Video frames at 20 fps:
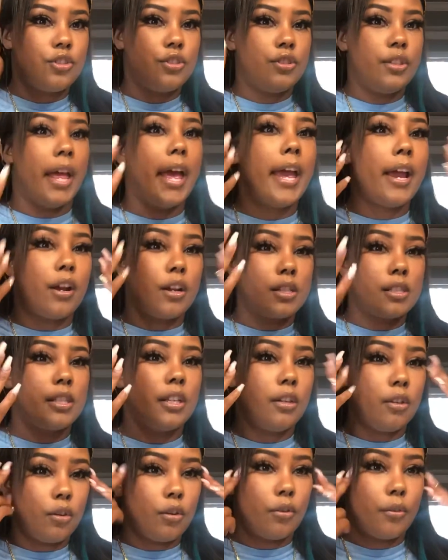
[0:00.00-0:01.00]
they are
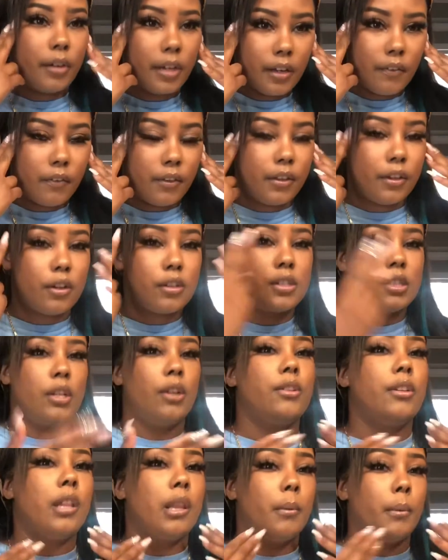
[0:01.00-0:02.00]
still grieving. They're
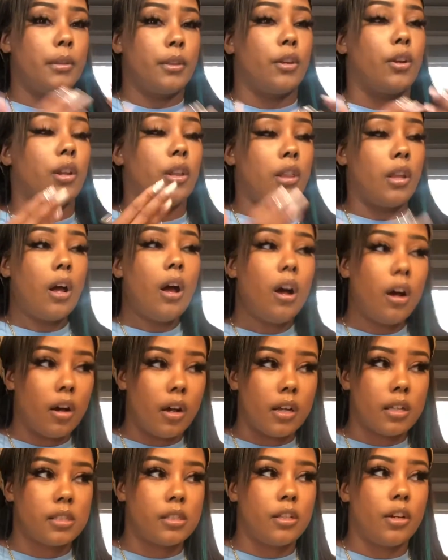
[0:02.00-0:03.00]
still dealing with their
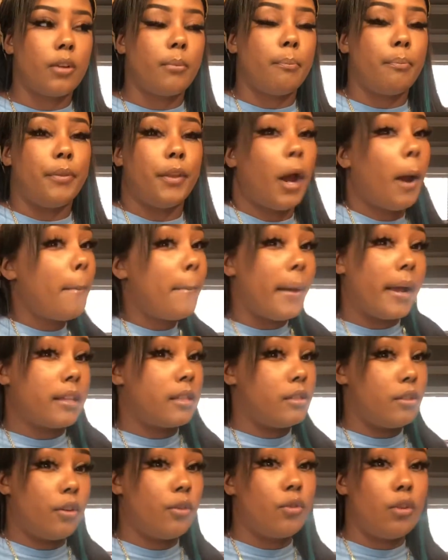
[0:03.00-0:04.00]
loss. They're they're back
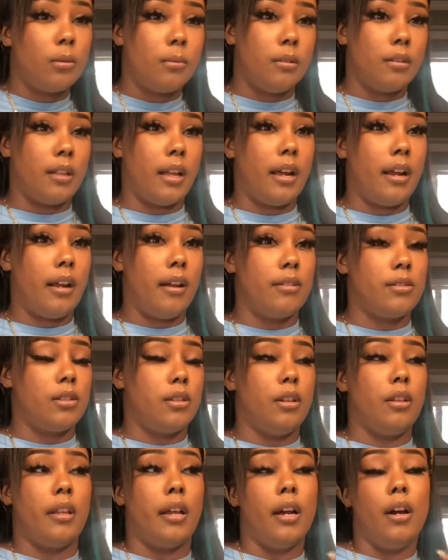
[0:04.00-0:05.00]
to their normal lives. So
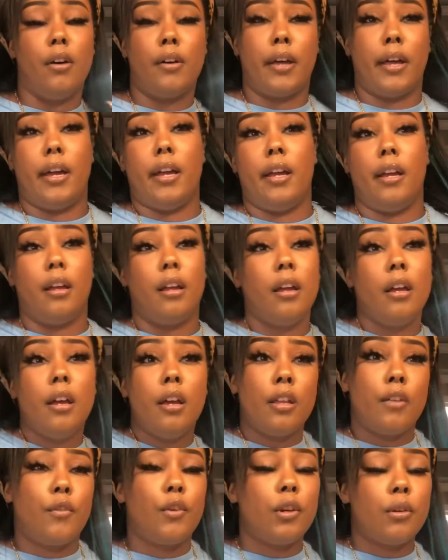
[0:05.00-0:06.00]
they're like, okay,
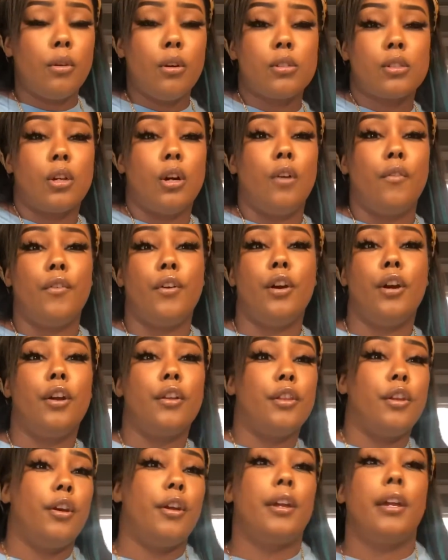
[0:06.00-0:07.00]
funeral's
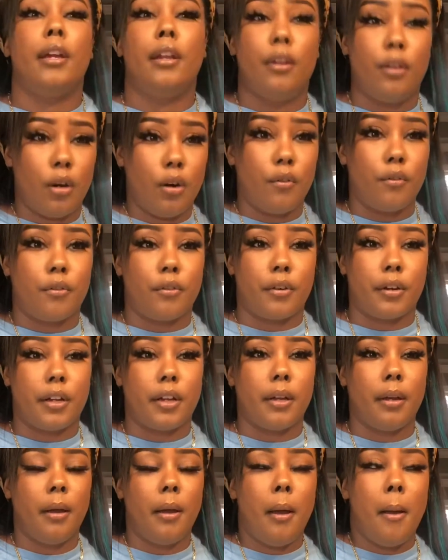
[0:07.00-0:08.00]
over. They're getting over
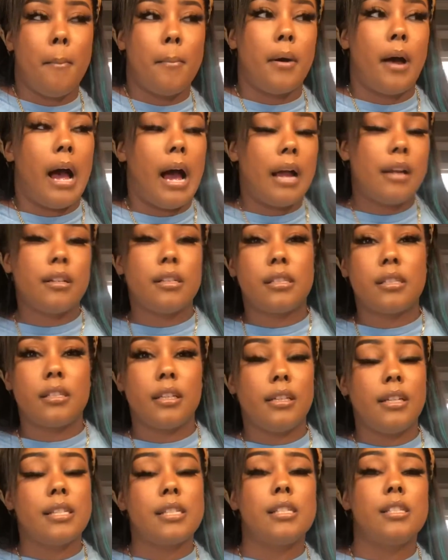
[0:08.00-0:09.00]
it. But
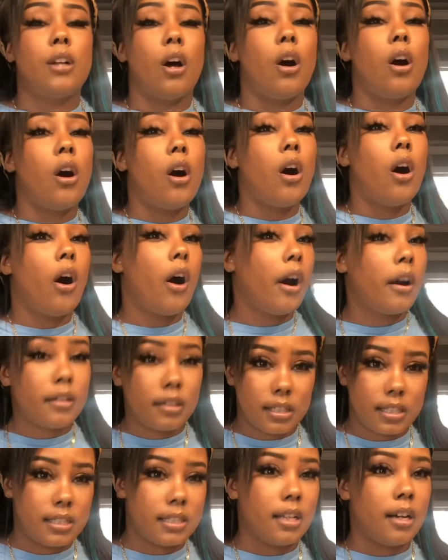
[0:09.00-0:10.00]
honestly, this is the
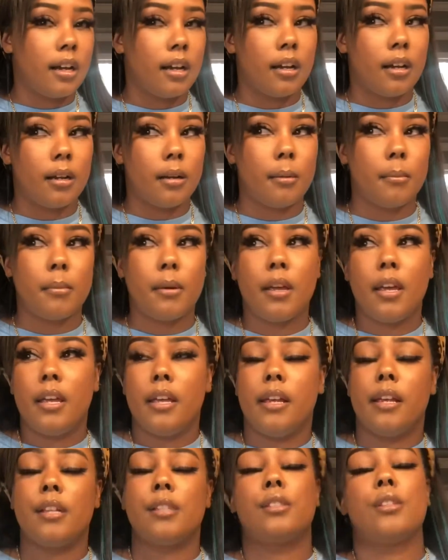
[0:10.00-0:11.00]
hardest time.
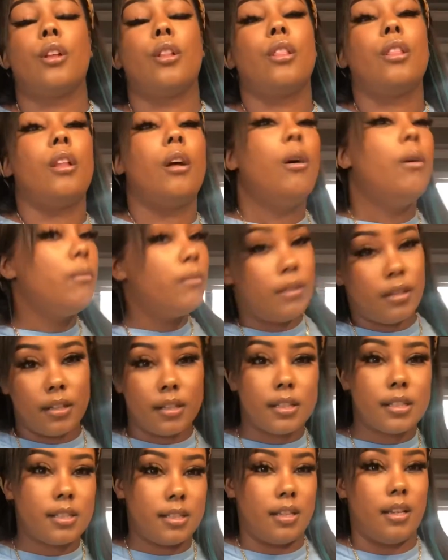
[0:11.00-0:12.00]
It's the
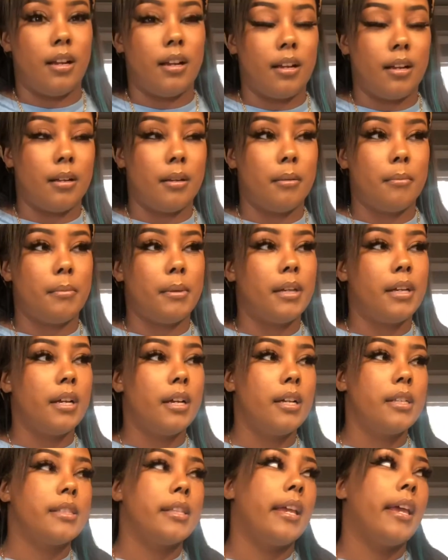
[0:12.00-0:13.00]
loneliest time
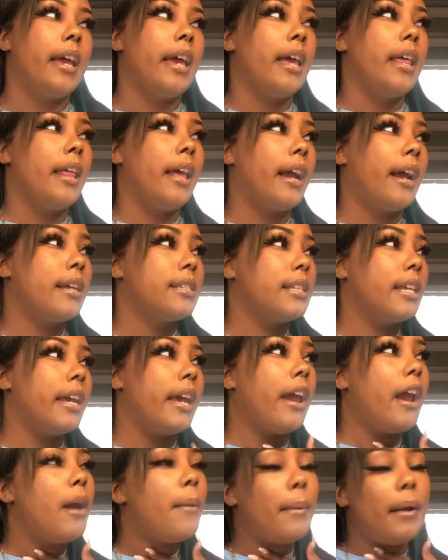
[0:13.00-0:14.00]
because, like I said,
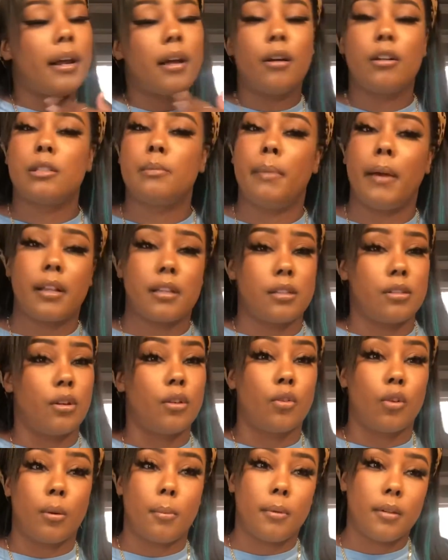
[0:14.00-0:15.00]
everybody goes back to
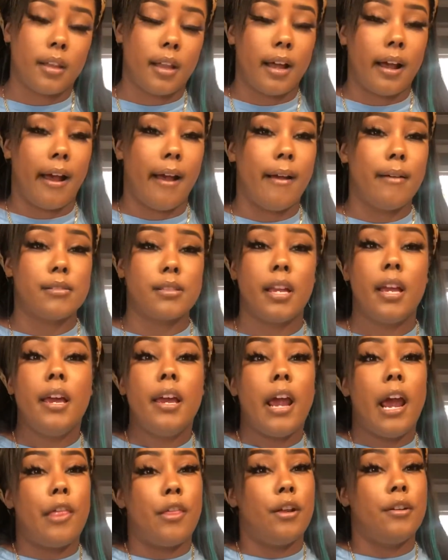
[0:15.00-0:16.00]
their normal lives
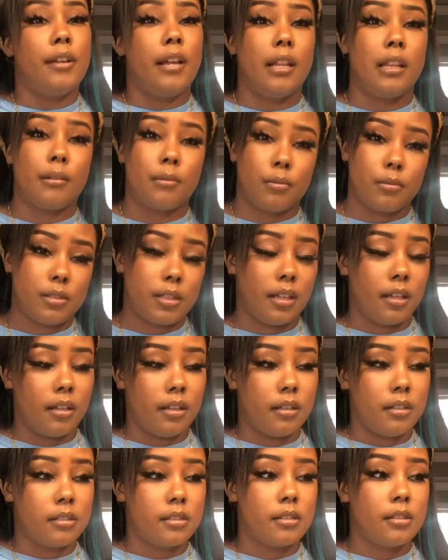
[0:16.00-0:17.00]
and their daily
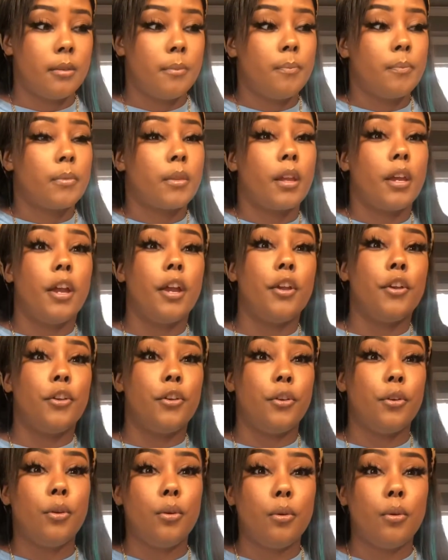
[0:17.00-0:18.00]
routines. And
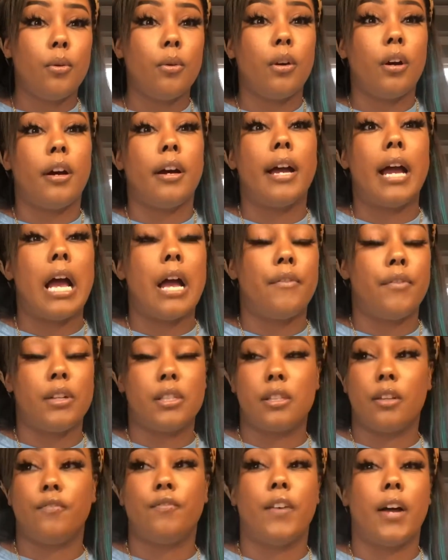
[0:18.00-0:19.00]
you are having
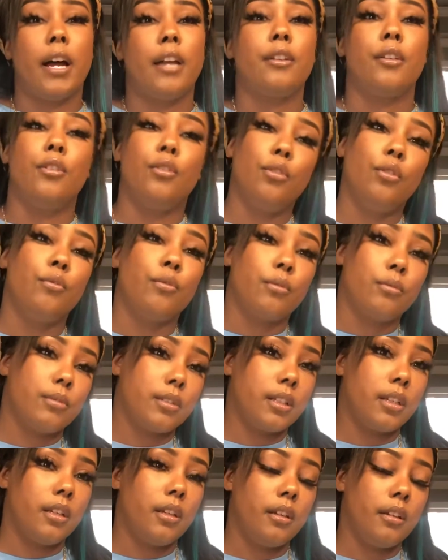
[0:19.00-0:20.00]
to find a new
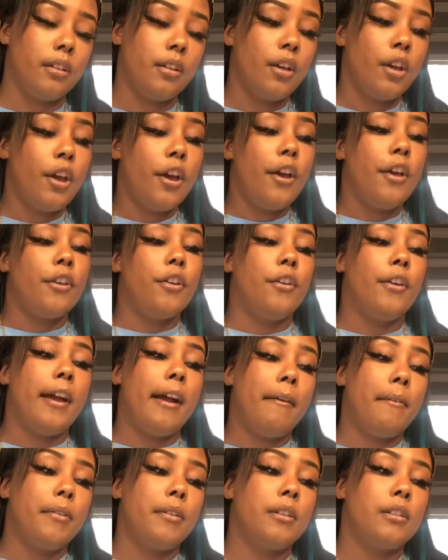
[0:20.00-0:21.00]
routine. You're
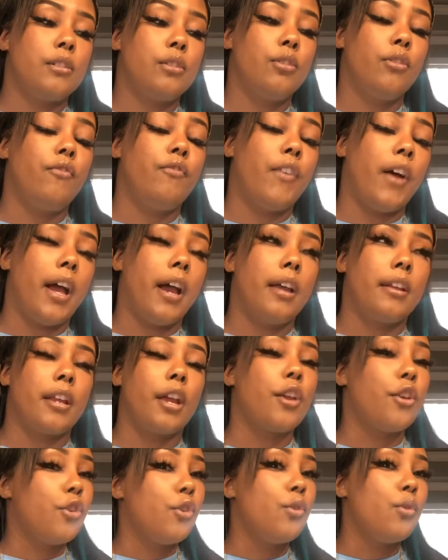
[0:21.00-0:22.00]
having to find
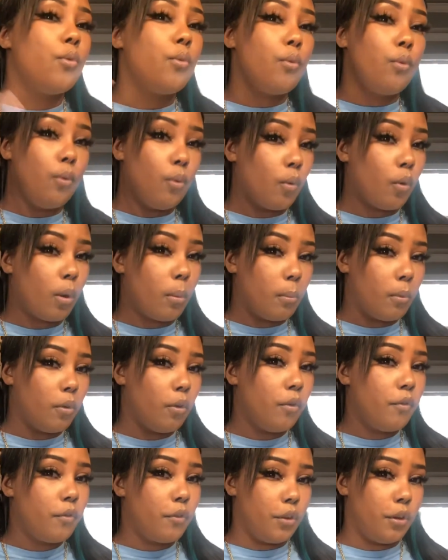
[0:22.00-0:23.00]
a new
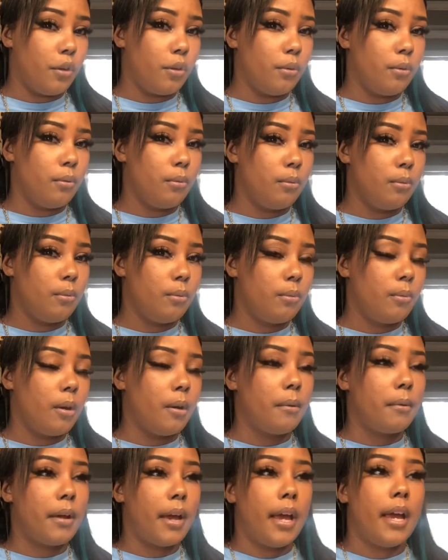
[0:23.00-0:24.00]
normal for you,
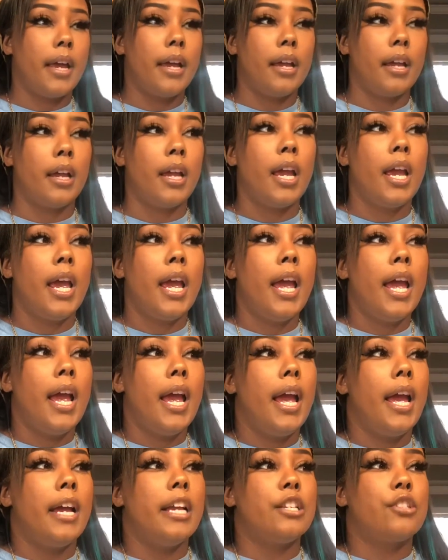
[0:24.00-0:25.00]
okay?
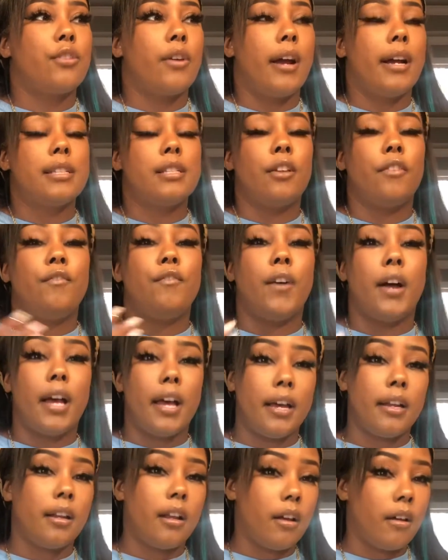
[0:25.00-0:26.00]
And trying to
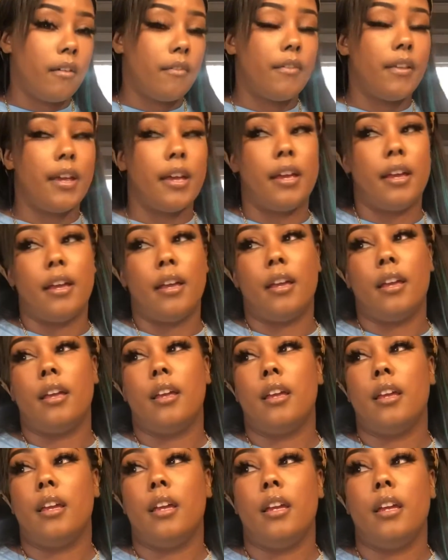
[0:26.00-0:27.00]
find all that,